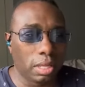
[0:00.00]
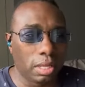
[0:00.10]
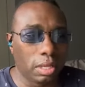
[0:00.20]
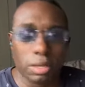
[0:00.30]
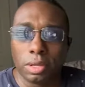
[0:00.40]

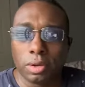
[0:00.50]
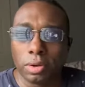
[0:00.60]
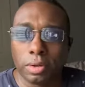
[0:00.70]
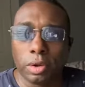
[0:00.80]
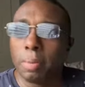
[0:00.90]

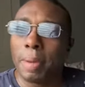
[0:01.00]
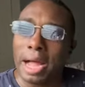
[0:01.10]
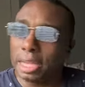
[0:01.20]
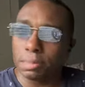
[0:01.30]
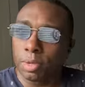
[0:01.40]
You're
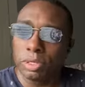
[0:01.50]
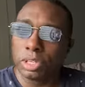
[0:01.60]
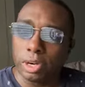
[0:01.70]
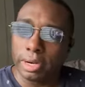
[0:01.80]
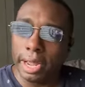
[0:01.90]
impossible to
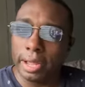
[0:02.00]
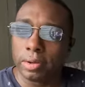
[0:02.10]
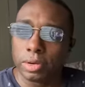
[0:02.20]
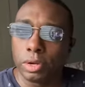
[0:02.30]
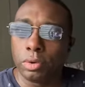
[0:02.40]
turn
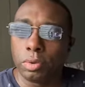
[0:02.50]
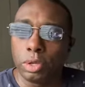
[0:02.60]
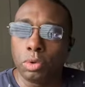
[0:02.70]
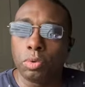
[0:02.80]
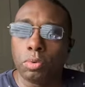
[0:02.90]
down.
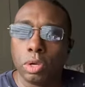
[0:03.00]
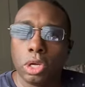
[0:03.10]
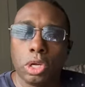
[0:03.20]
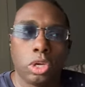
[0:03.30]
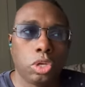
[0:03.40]
You
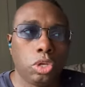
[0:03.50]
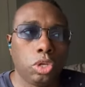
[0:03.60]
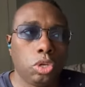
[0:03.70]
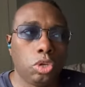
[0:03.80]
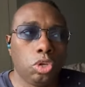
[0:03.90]

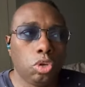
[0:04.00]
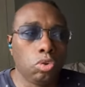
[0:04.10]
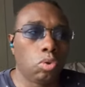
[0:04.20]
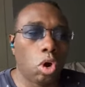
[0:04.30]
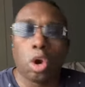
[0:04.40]

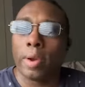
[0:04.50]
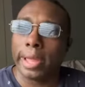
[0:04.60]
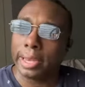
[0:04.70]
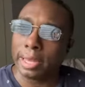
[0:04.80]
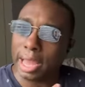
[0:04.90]
are
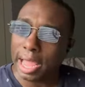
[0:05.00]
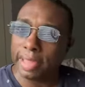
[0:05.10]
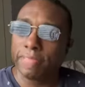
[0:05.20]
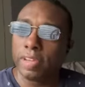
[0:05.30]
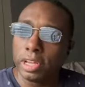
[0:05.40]
a
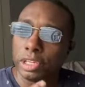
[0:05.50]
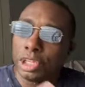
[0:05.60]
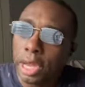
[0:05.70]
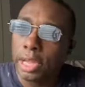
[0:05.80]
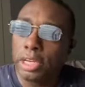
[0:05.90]

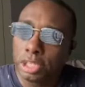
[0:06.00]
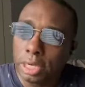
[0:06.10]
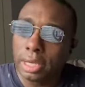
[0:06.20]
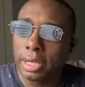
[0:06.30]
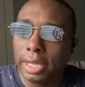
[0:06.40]

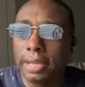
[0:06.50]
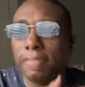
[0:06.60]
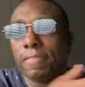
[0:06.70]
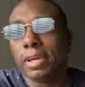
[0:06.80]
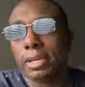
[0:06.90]
life-changing
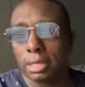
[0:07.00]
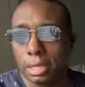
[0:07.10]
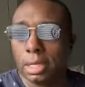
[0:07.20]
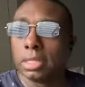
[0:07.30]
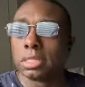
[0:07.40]
event
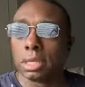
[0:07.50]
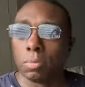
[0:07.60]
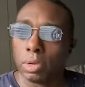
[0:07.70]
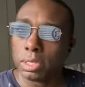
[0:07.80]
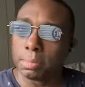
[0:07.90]
in
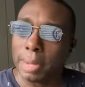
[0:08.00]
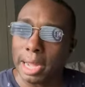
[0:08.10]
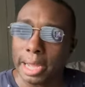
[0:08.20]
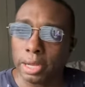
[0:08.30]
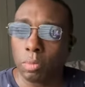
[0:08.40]
someone's
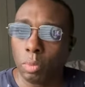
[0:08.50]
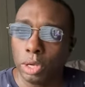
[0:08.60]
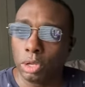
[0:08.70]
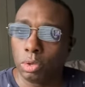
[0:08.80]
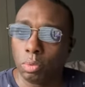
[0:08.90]
mind
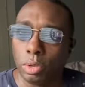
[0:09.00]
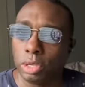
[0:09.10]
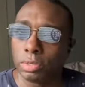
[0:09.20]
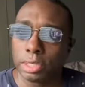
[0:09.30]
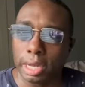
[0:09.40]
when
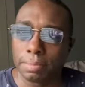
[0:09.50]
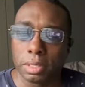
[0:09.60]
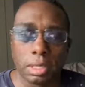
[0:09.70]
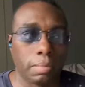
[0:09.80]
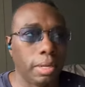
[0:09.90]
you step to
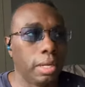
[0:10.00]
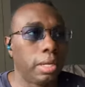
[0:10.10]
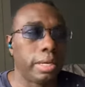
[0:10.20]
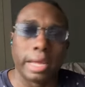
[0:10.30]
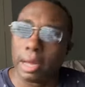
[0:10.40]
them.
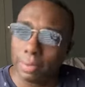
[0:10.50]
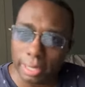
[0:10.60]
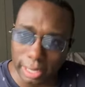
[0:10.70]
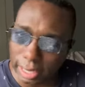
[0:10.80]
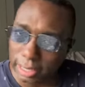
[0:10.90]
Now,
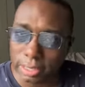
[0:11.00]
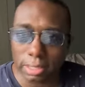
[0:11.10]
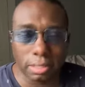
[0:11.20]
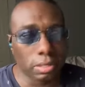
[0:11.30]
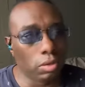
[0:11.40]
yes,
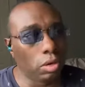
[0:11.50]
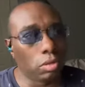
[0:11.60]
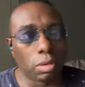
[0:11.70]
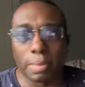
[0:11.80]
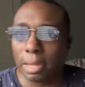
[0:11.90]

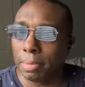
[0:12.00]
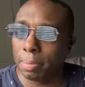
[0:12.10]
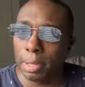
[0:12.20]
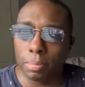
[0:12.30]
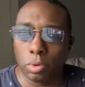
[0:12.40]
there might be
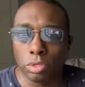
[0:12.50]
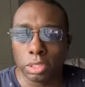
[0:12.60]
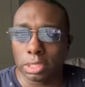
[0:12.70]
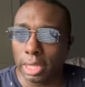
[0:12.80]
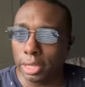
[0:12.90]
people who
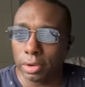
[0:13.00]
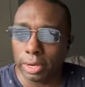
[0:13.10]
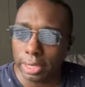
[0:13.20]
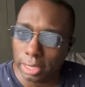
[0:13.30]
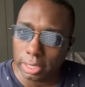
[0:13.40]
just think you're
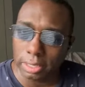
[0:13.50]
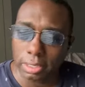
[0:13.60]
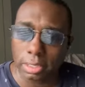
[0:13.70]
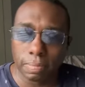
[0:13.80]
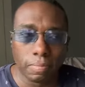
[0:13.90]
hideous.